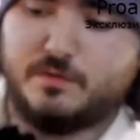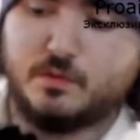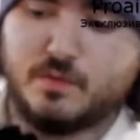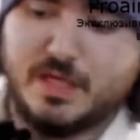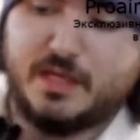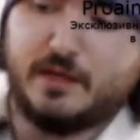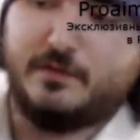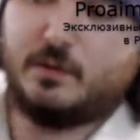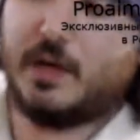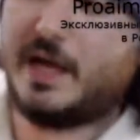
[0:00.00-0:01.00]

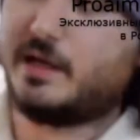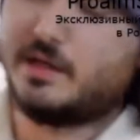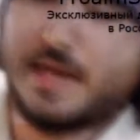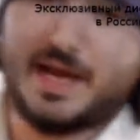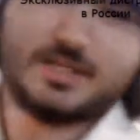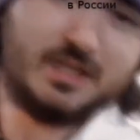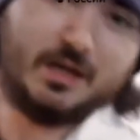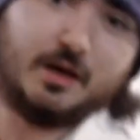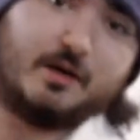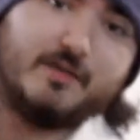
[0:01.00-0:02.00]
you like, I actually
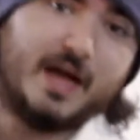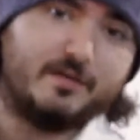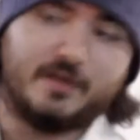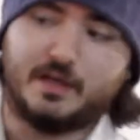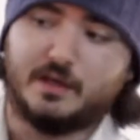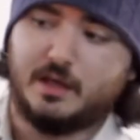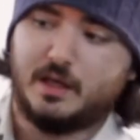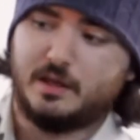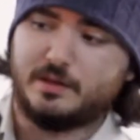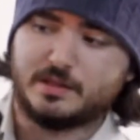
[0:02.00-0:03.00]
love having
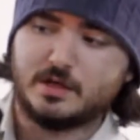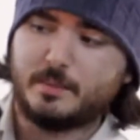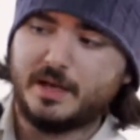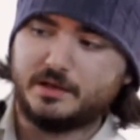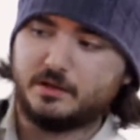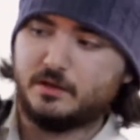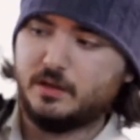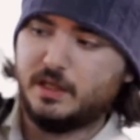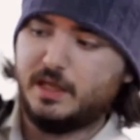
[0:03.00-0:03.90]
the top handle